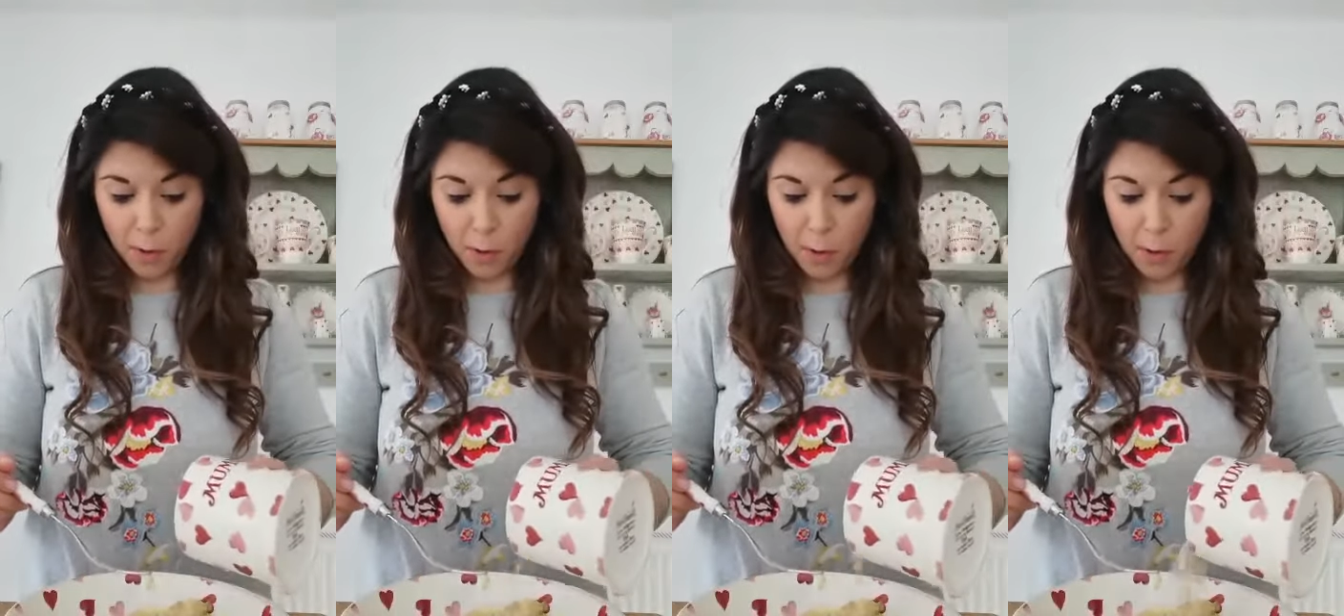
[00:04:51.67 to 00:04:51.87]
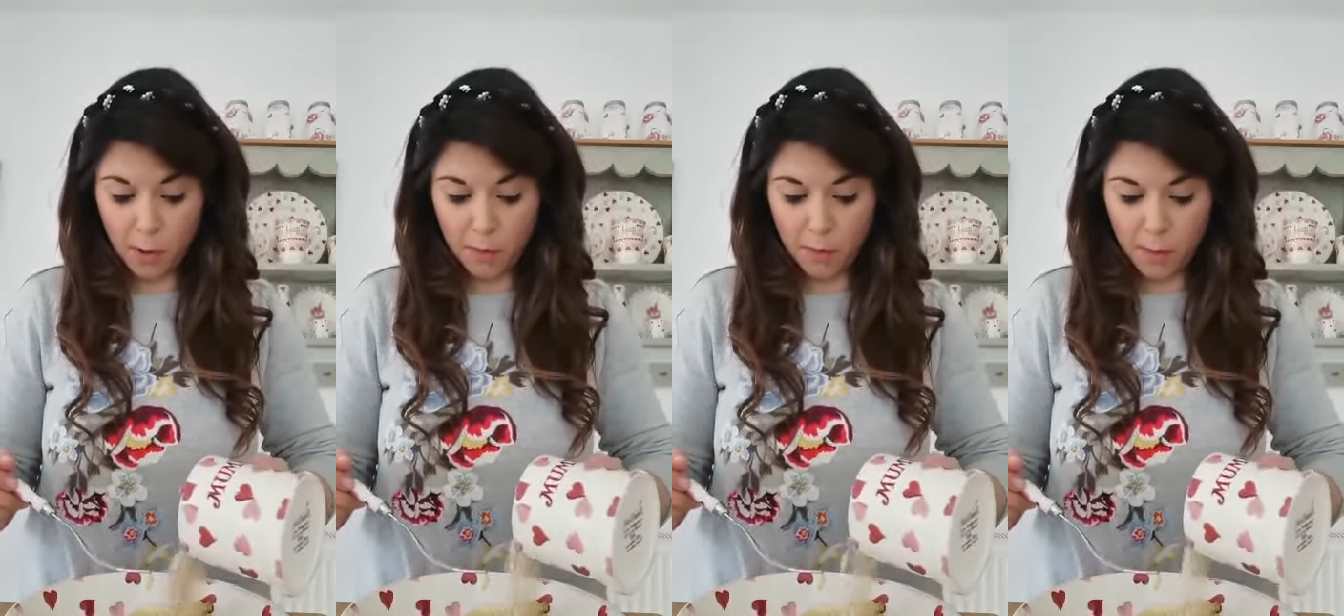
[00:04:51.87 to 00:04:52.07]

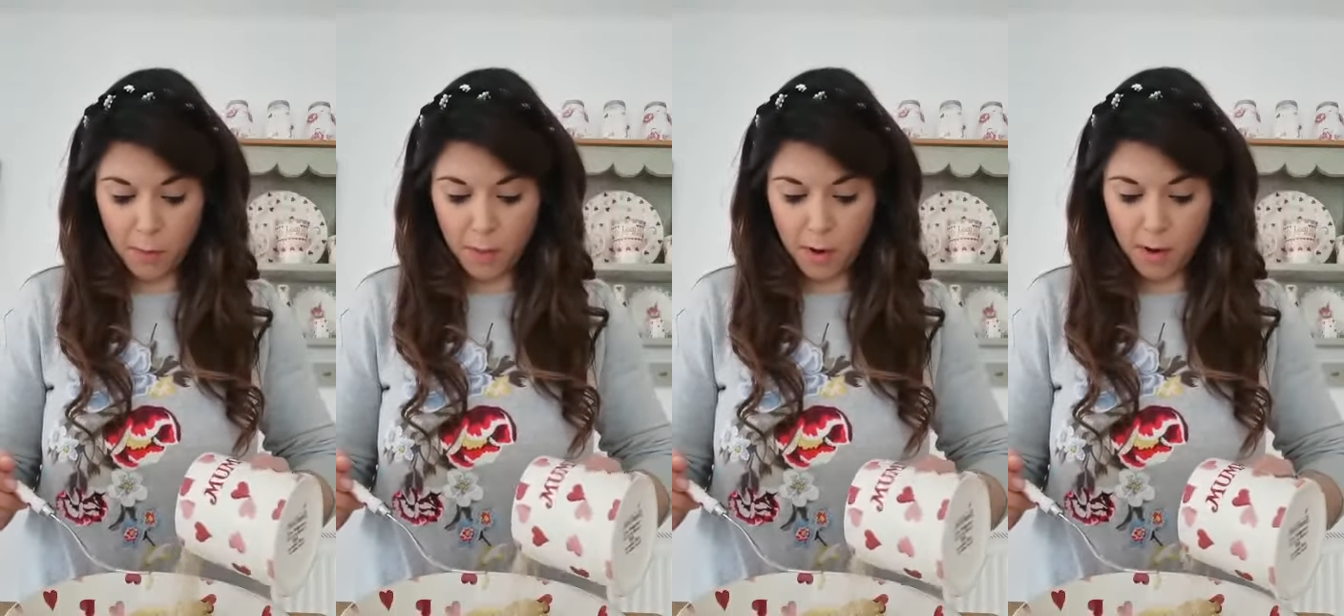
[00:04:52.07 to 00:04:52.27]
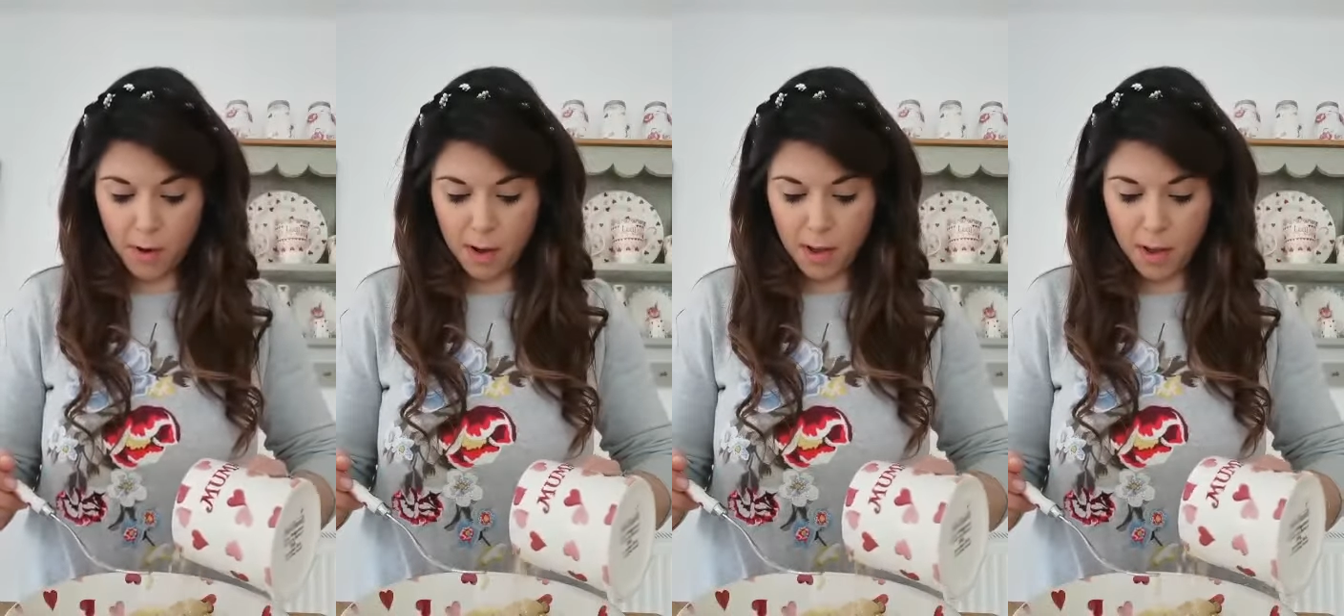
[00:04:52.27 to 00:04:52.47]
of
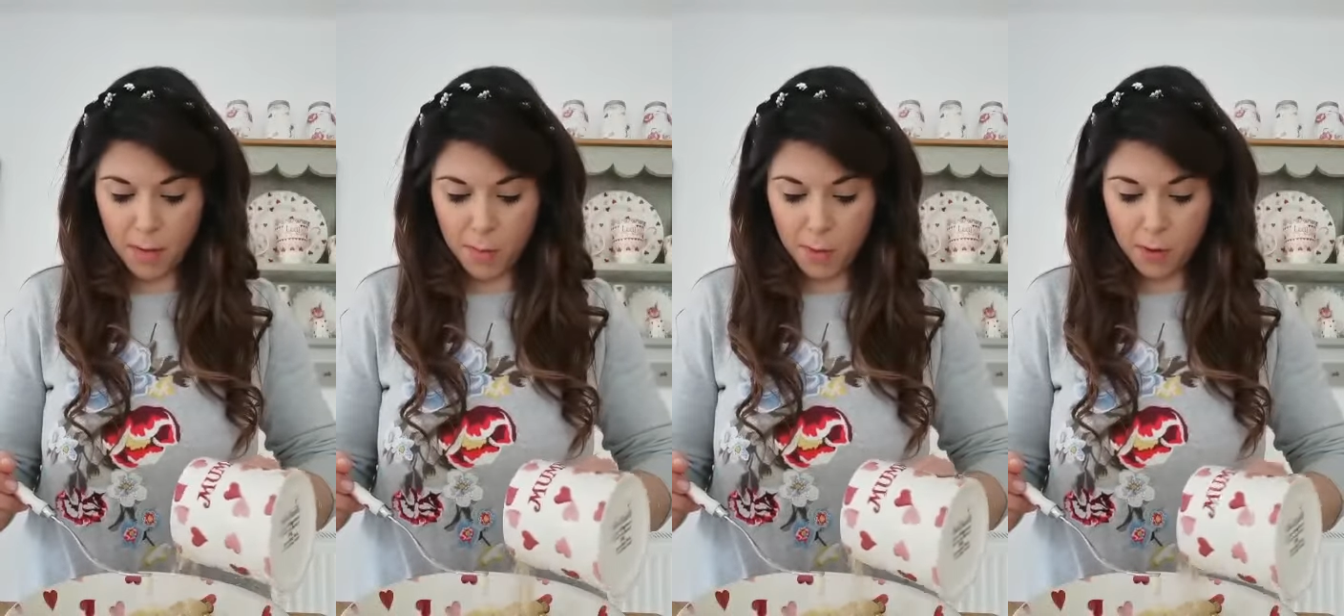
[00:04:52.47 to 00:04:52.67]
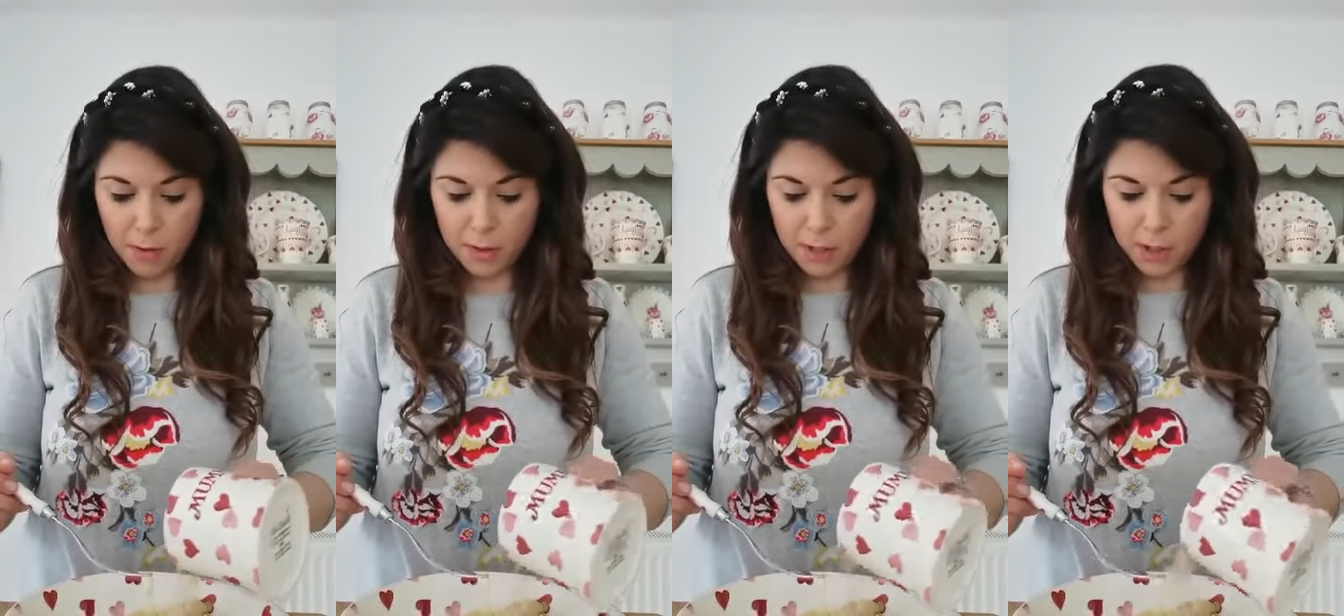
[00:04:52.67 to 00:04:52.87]

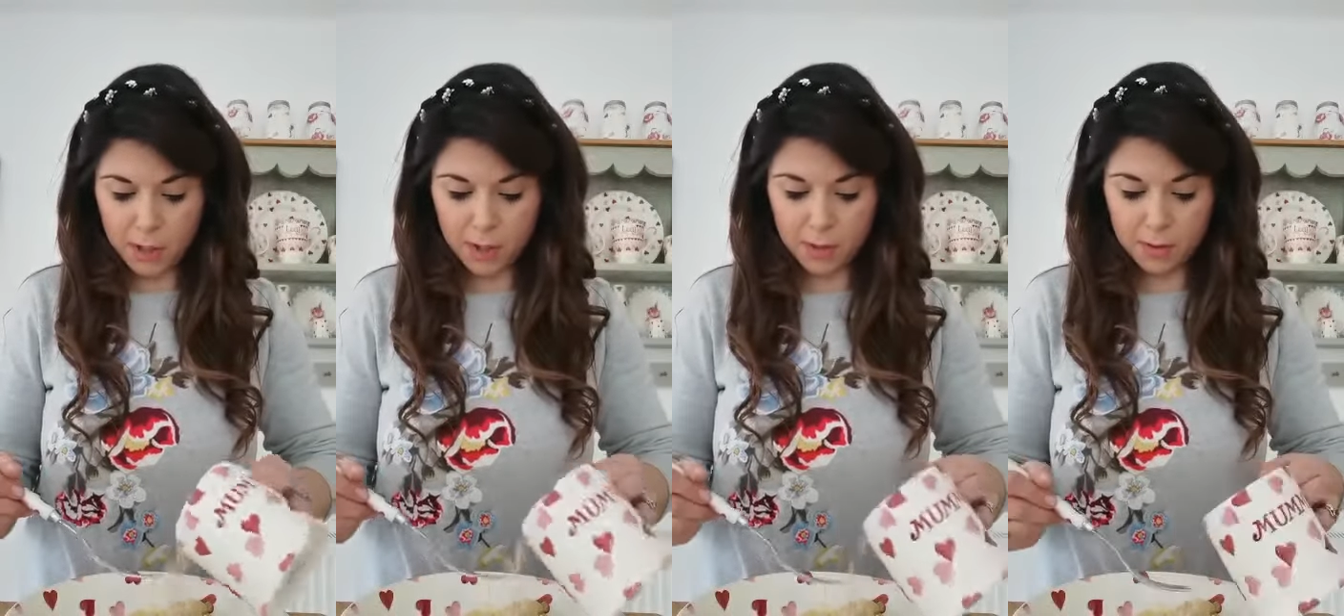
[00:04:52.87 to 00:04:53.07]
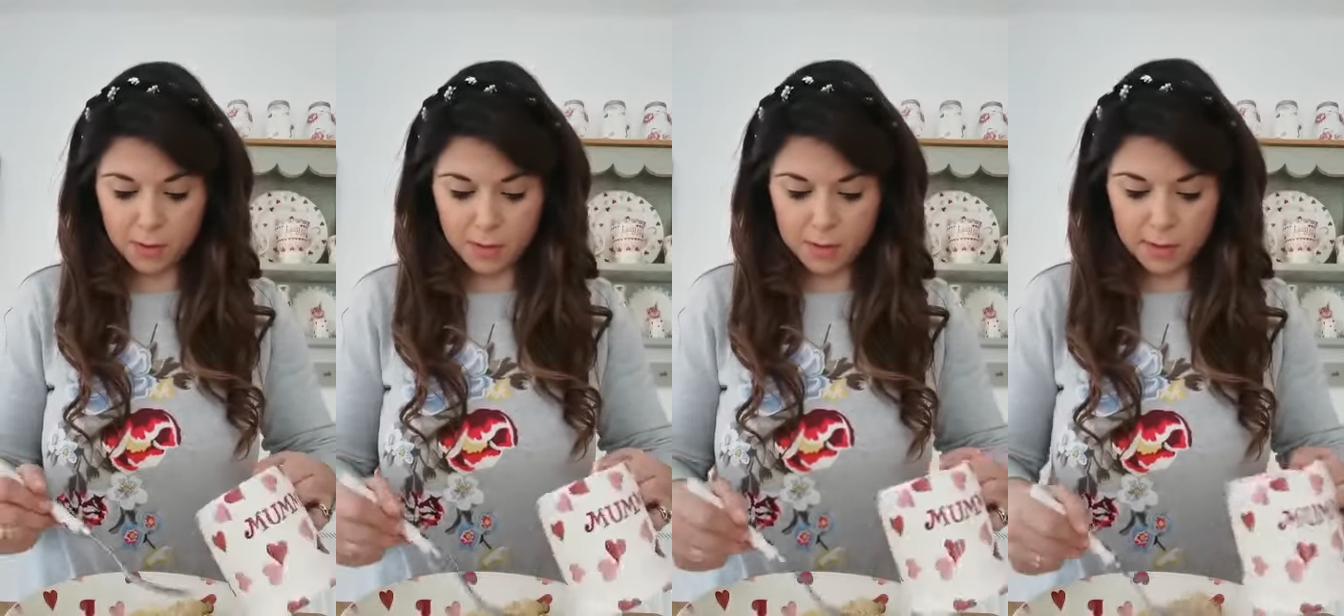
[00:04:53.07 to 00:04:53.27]
my porridge
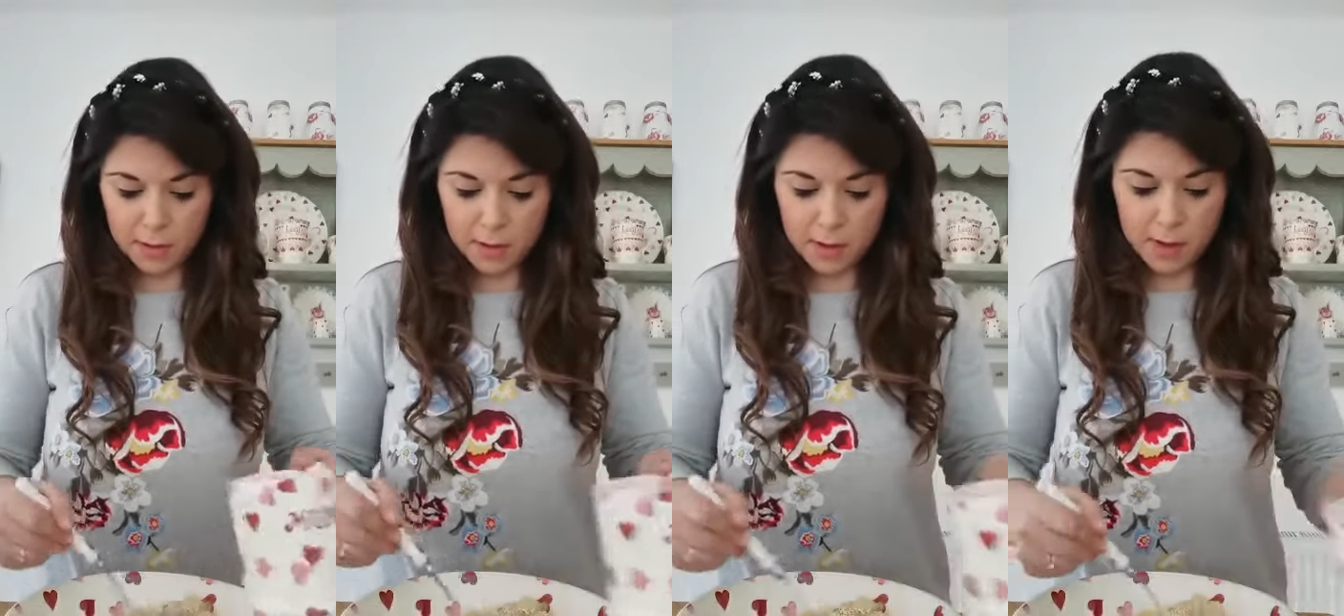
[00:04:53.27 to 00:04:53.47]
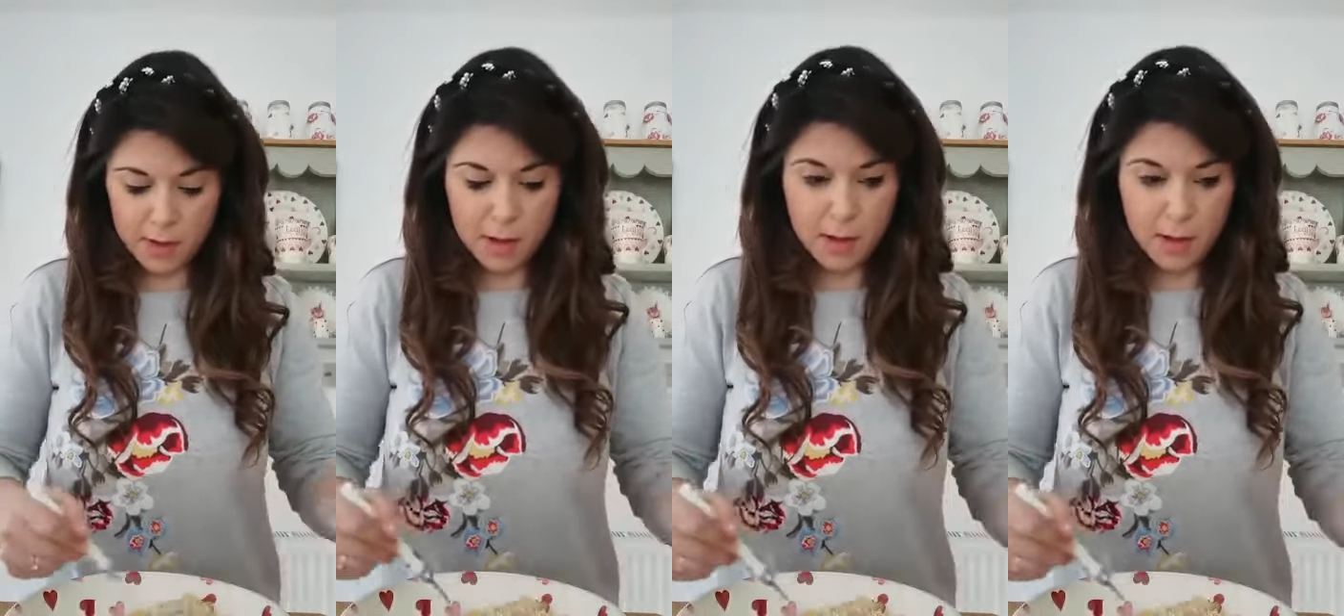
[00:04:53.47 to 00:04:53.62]
oats.